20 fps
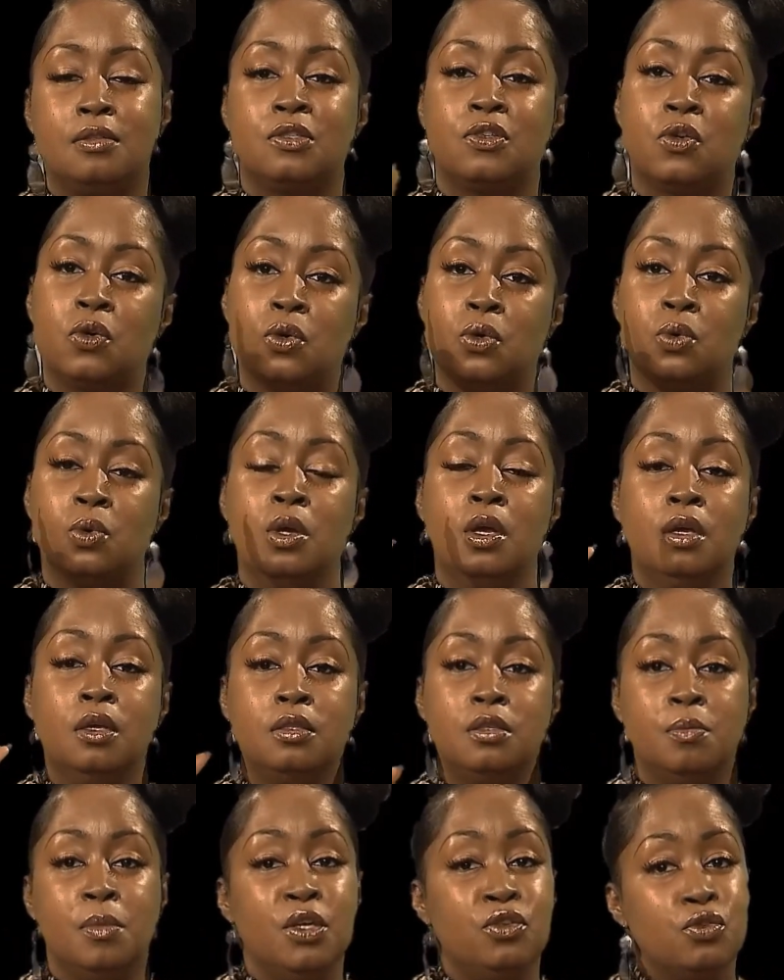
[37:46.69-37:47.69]
So
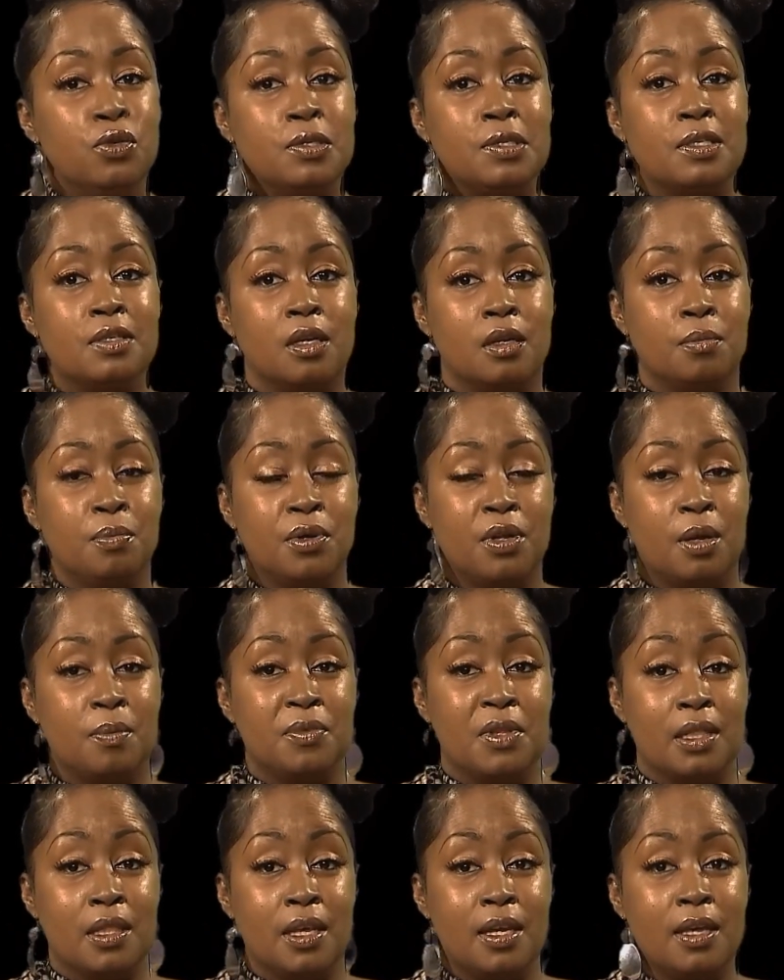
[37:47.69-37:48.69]
Demetrius is going to put up
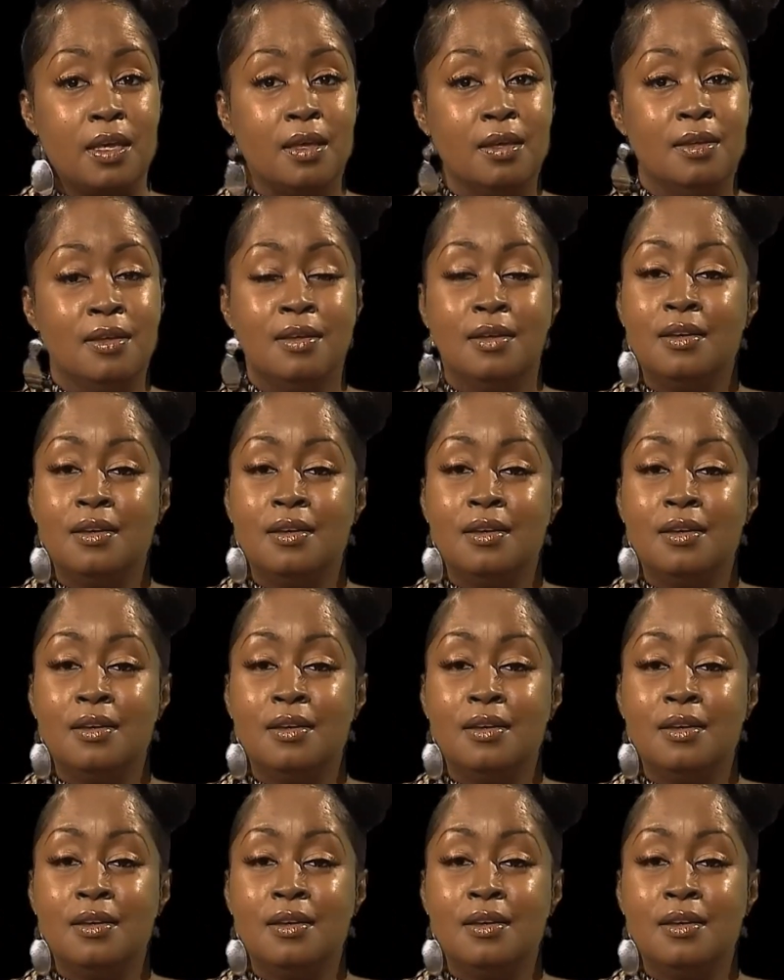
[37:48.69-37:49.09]
the link.